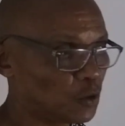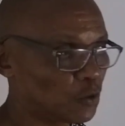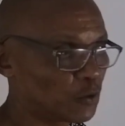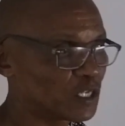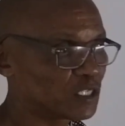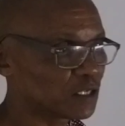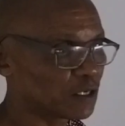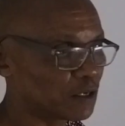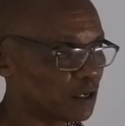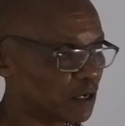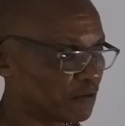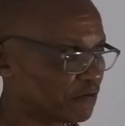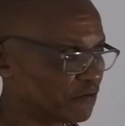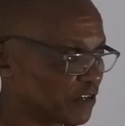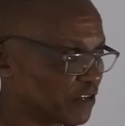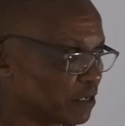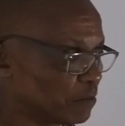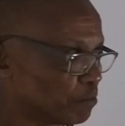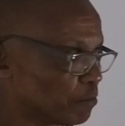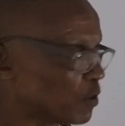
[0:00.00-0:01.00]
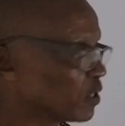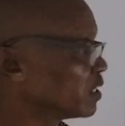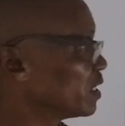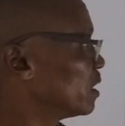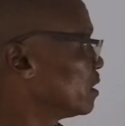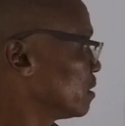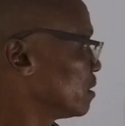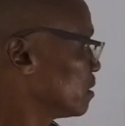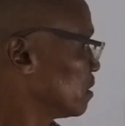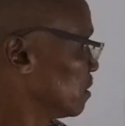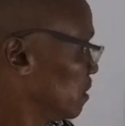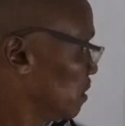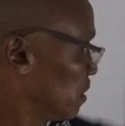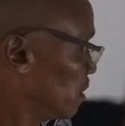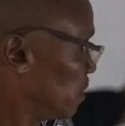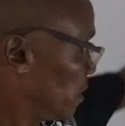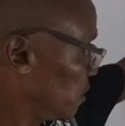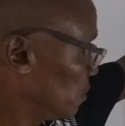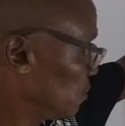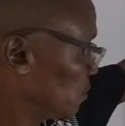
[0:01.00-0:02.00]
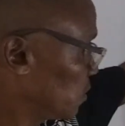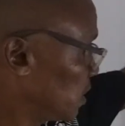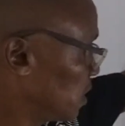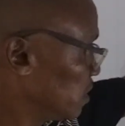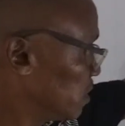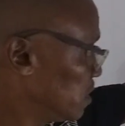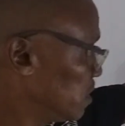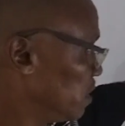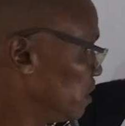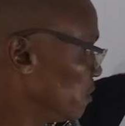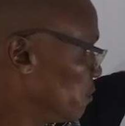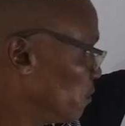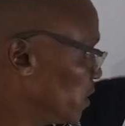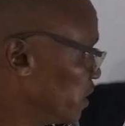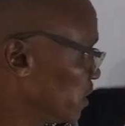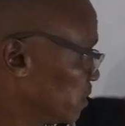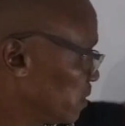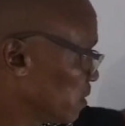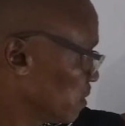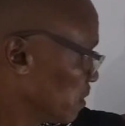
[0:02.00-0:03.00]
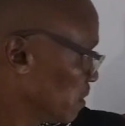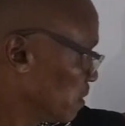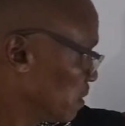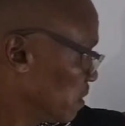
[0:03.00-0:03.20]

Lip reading: words are very important. As you can see, words,